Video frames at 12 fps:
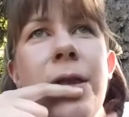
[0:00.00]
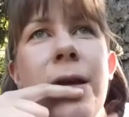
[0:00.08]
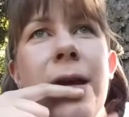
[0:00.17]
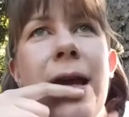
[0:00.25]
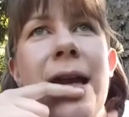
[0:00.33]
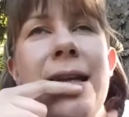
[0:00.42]

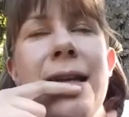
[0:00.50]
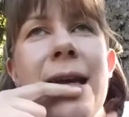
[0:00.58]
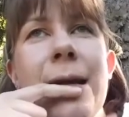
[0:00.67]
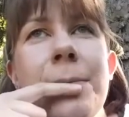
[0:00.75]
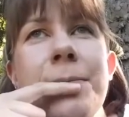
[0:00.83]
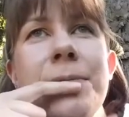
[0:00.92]

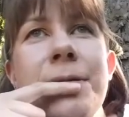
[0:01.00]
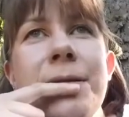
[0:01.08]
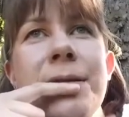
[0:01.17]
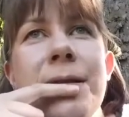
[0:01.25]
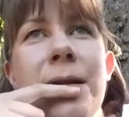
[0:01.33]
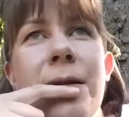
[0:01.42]

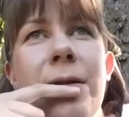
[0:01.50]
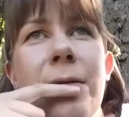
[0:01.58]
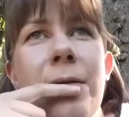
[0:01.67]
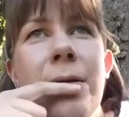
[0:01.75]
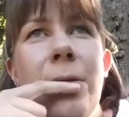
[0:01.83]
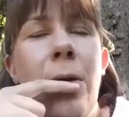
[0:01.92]
handicaps
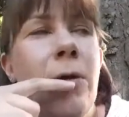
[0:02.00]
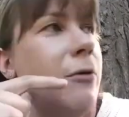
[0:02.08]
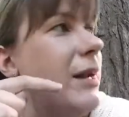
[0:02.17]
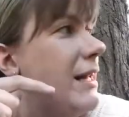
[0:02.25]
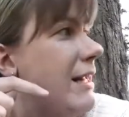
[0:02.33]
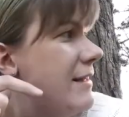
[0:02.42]

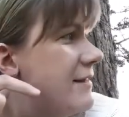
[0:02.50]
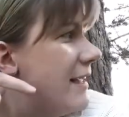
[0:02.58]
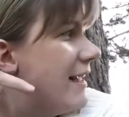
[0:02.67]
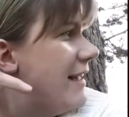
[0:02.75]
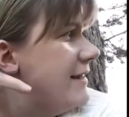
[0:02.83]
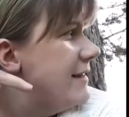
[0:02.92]
already is.
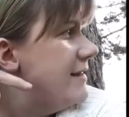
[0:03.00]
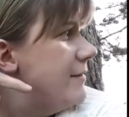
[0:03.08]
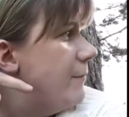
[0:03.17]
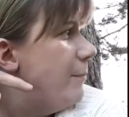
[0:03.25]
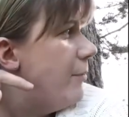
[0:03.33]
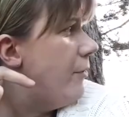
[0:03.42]
I guess it's
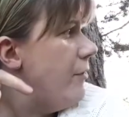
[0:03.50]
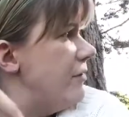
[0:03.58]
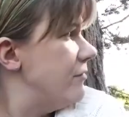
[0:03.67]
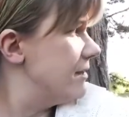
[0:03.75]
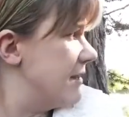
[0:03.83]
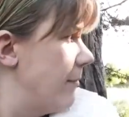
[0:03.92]
a bird
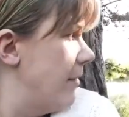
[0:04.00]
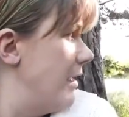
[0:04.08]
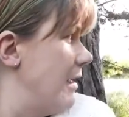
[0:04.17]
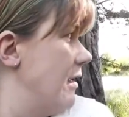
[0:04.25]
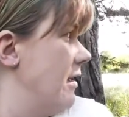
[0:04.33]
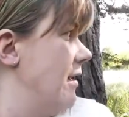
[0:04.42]
or
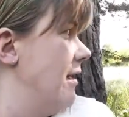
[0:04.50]
something.